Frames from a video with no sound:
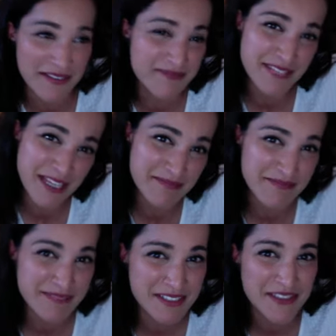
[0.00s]
Yeah,
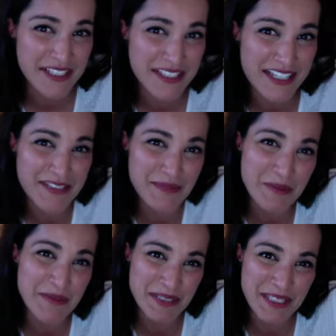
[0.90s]
so that's
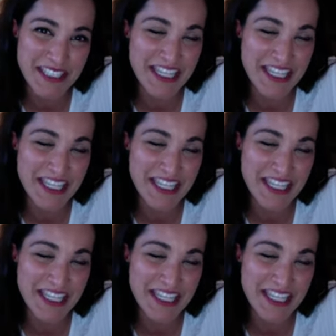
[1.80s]
probably